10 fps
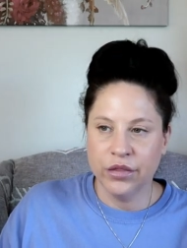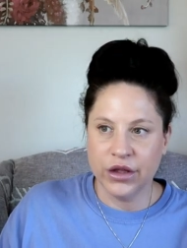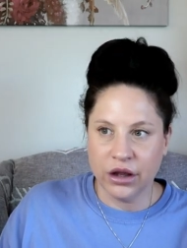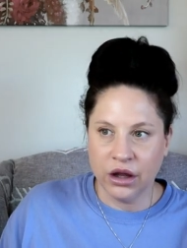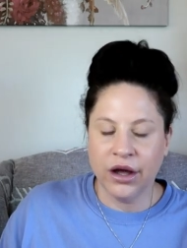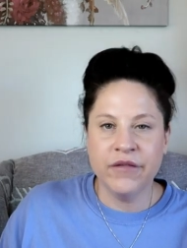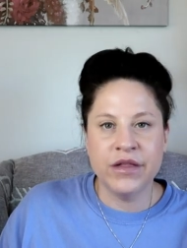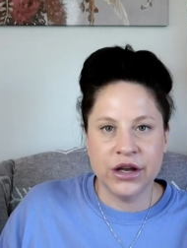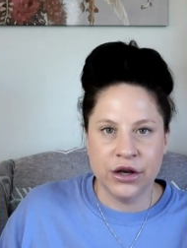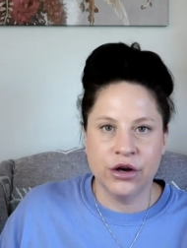The
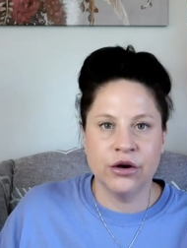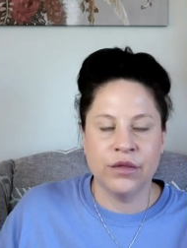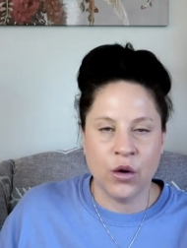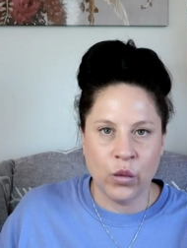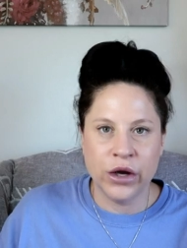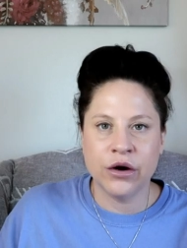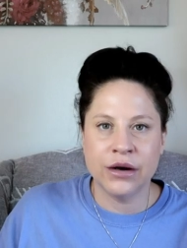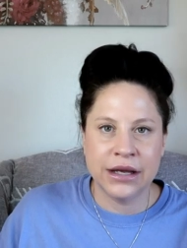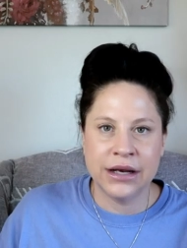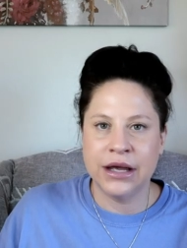love that you're that we are
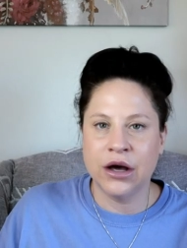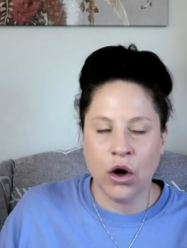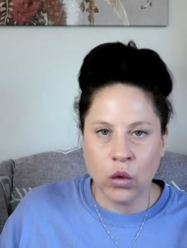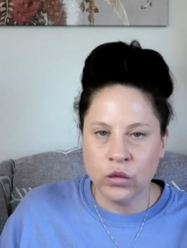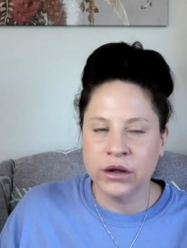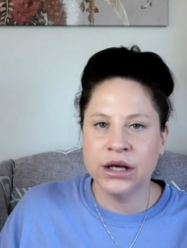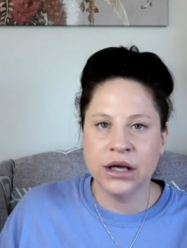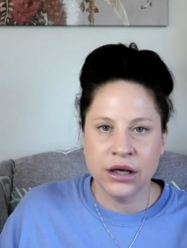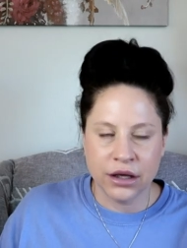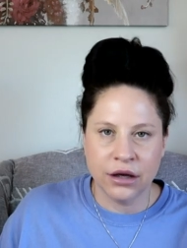needing
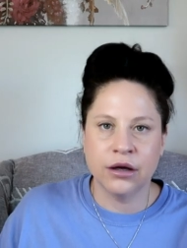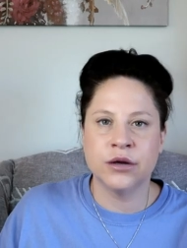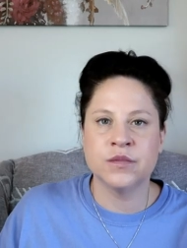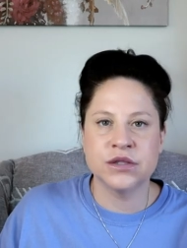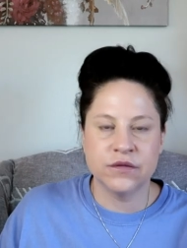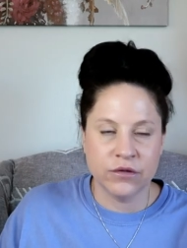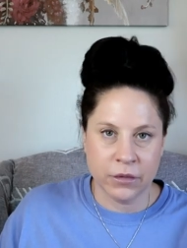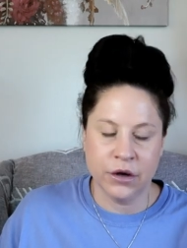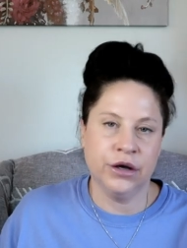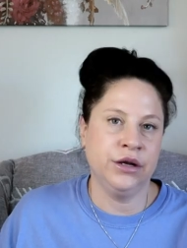only comes
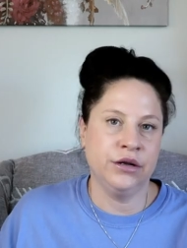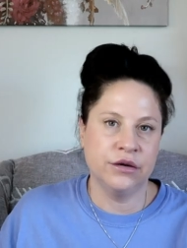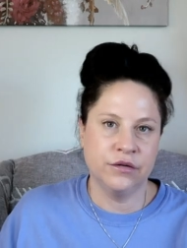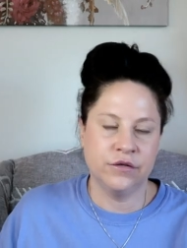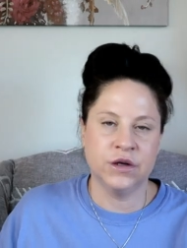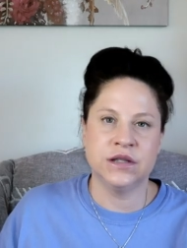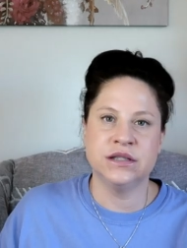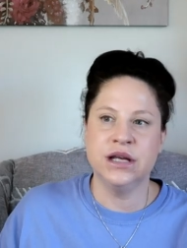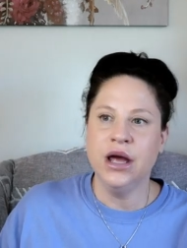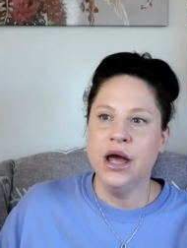from God,
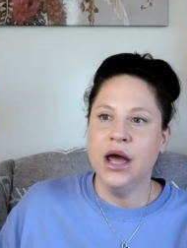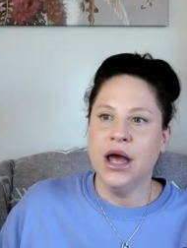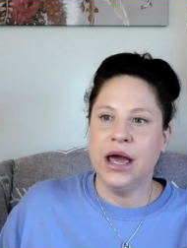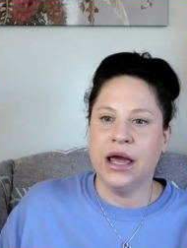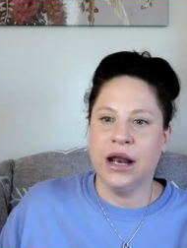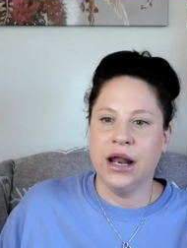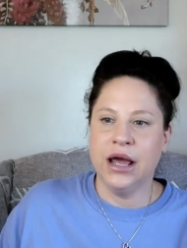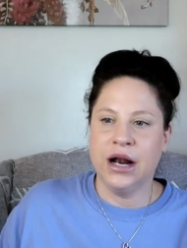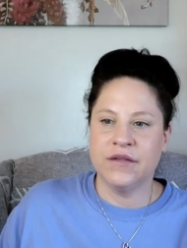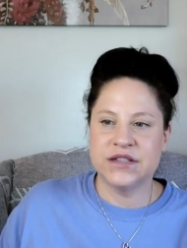friends. And
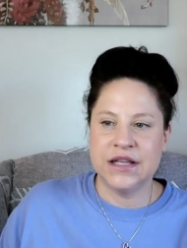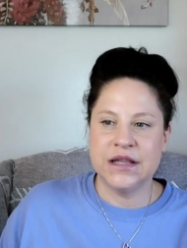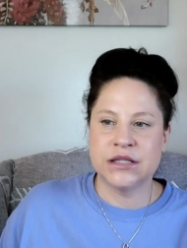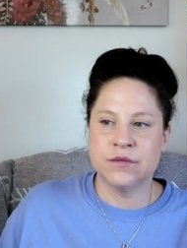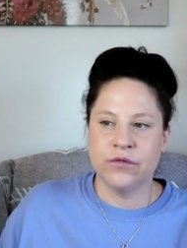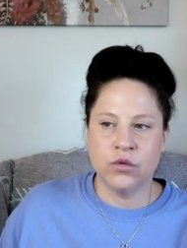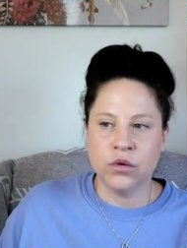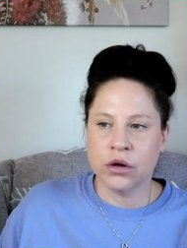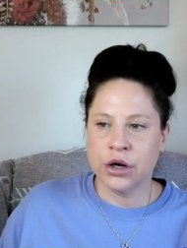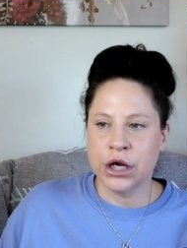and I've said this
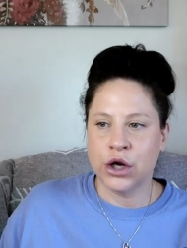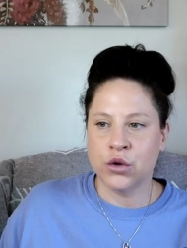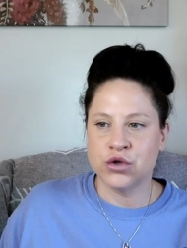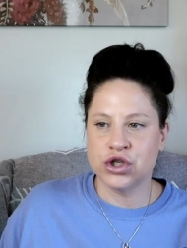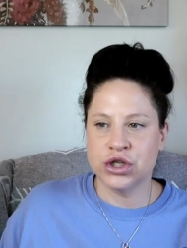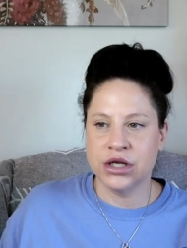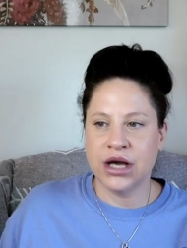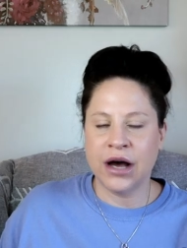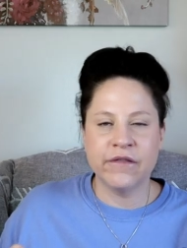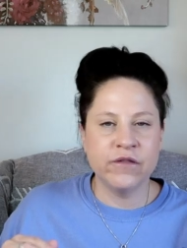before, you know,
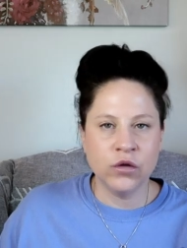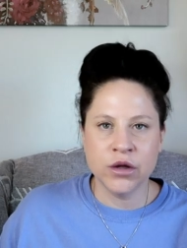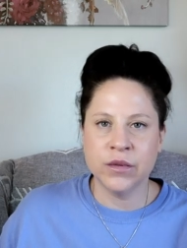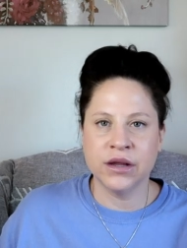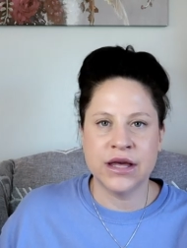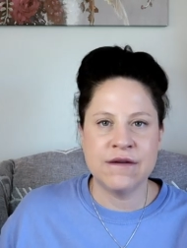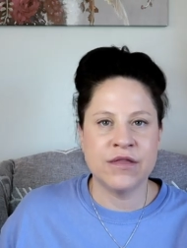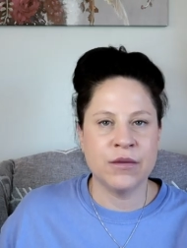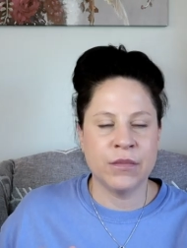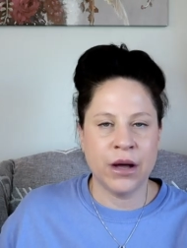she I fully
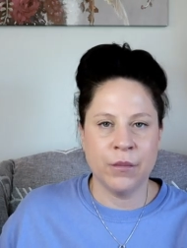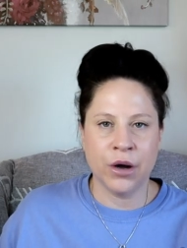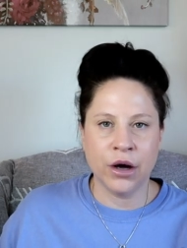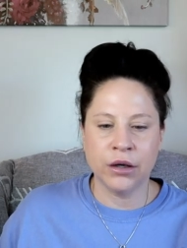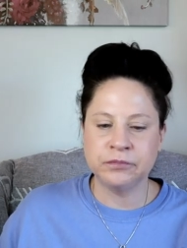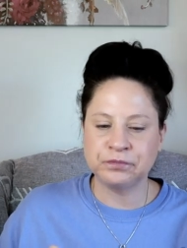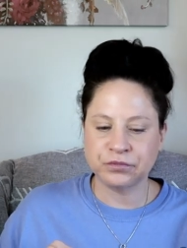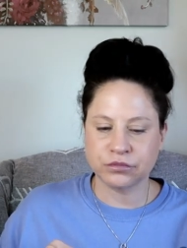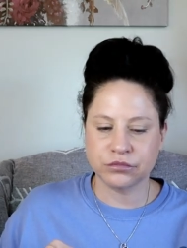believe that my mom